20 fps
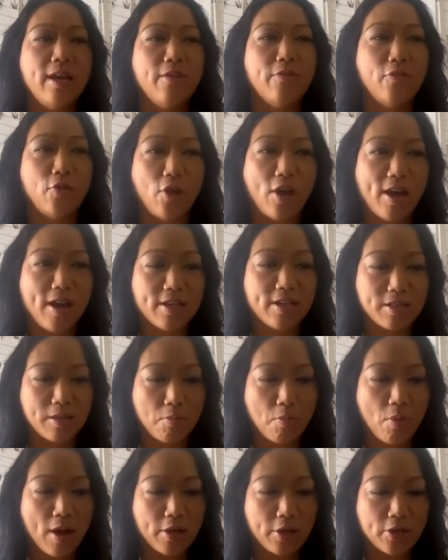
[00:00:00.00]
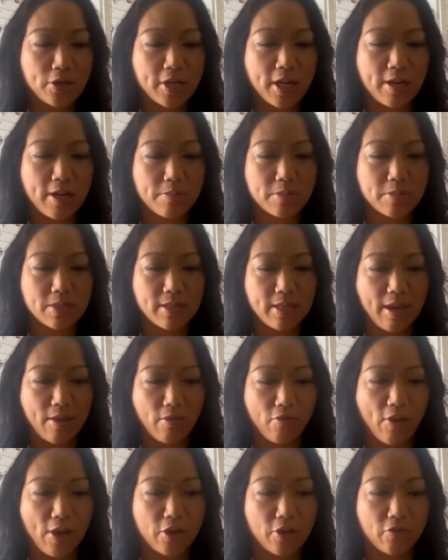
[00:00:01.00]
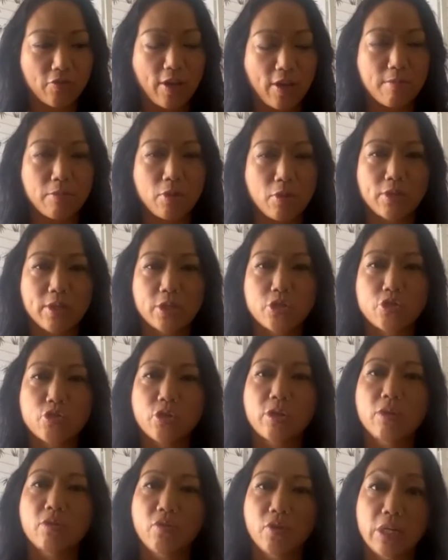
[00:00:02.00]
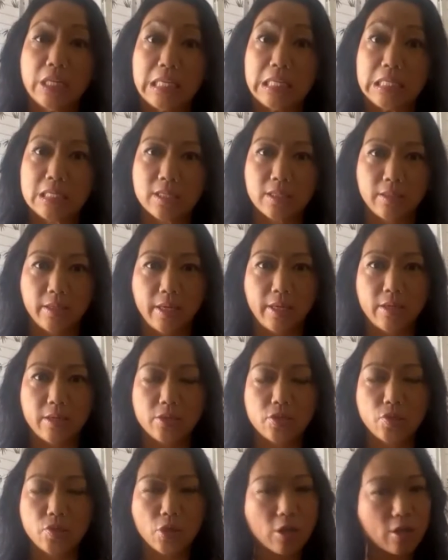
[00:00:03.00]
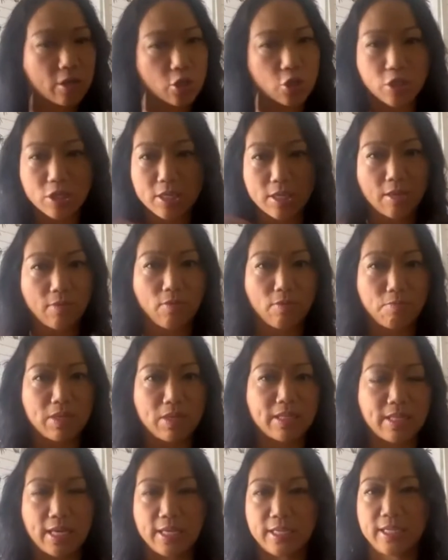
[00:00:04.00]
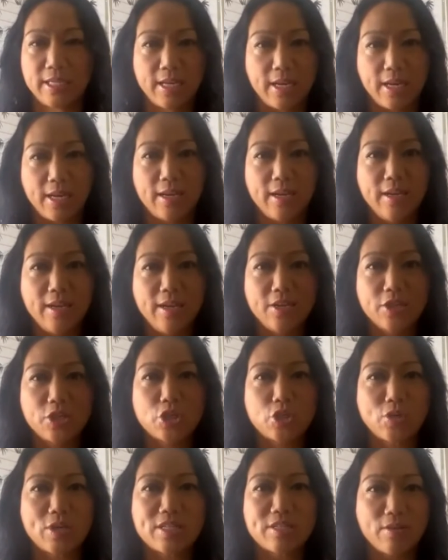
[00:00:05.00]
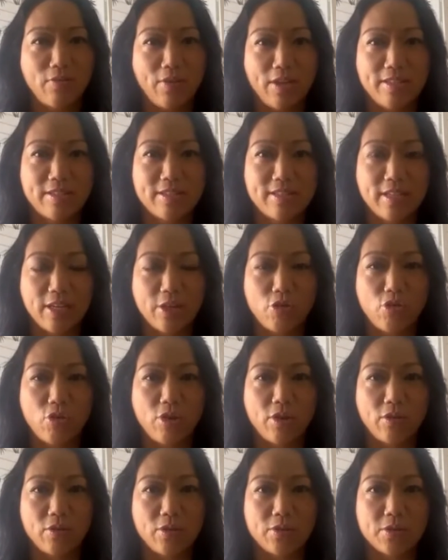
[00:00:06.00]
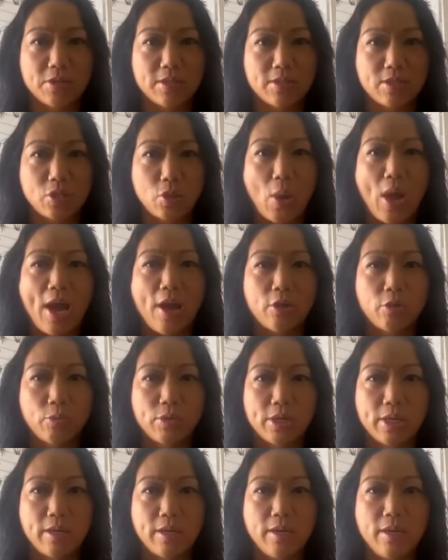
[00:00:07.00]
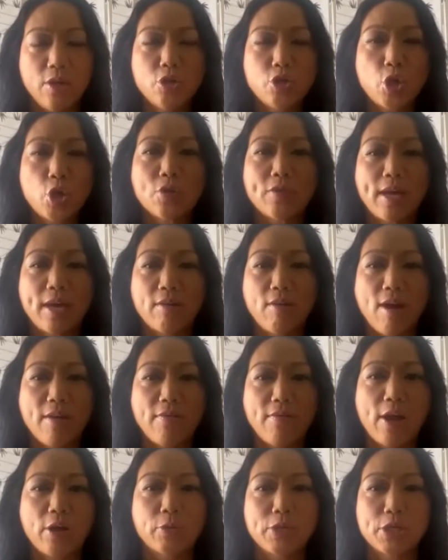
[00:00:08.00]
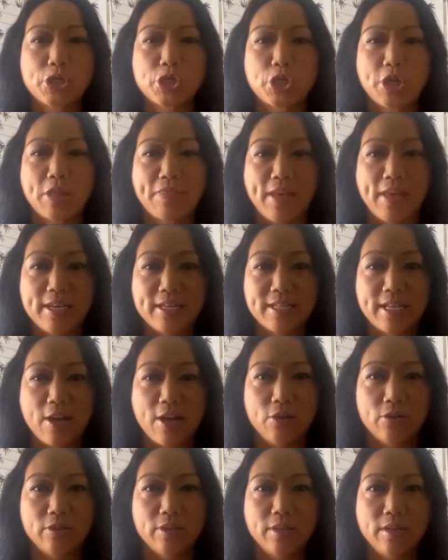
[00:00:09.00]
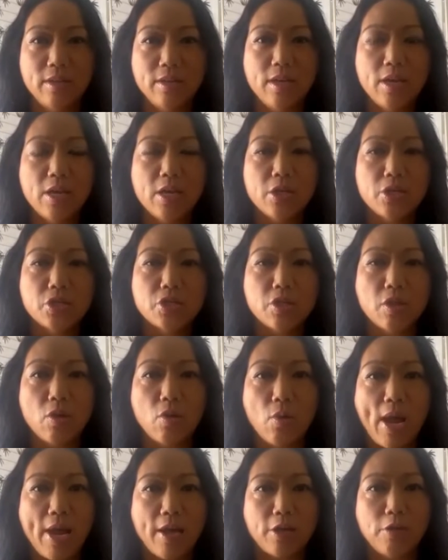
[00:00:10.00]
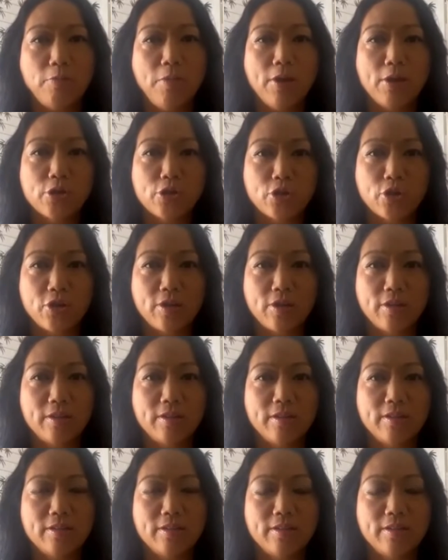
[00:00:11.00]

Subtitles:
for us in modern times, that fight or flight mode gets triggered very easily. So it could just even be day-to-day stress events that trigger those. And so how do we turn that off? How do we shut that down? So acupuncture